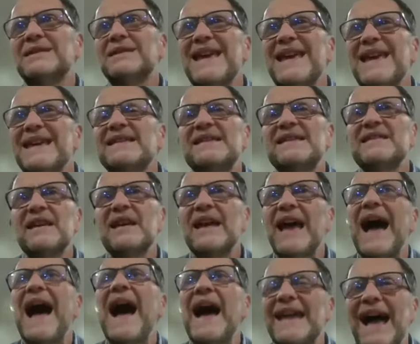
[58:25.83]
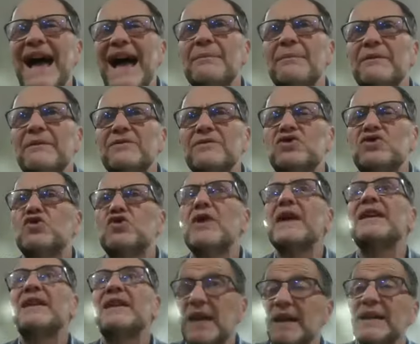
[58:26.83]
this, I am
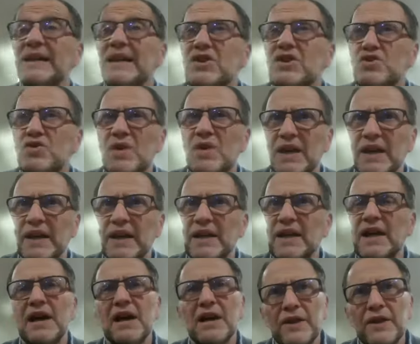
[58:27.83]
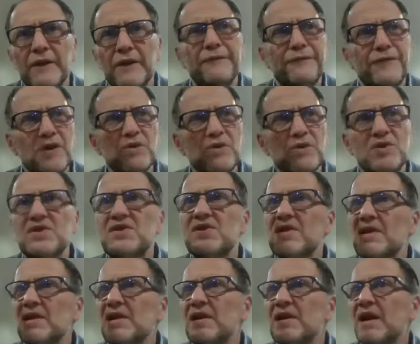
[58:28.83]
drinking literally the
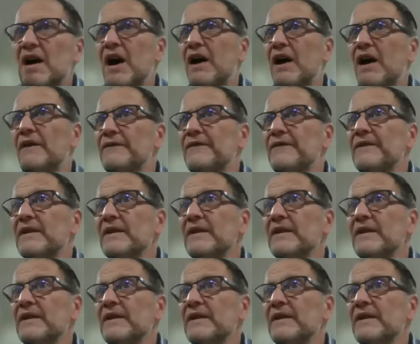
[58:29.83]
fruits of